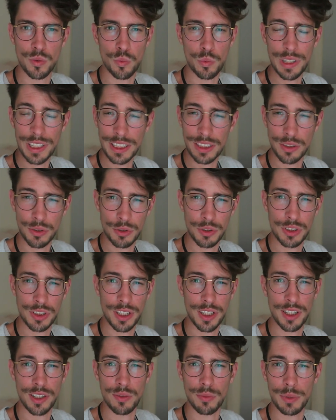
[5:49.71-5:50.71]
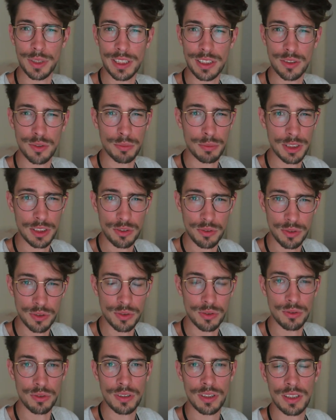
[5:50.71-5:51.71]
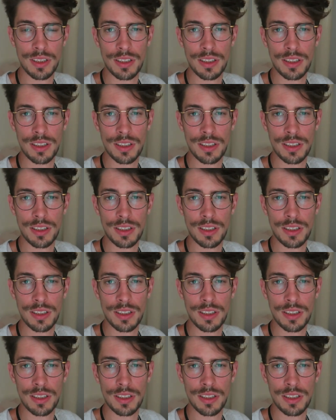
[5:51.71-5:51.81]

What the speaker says: willing to share, willing to be true,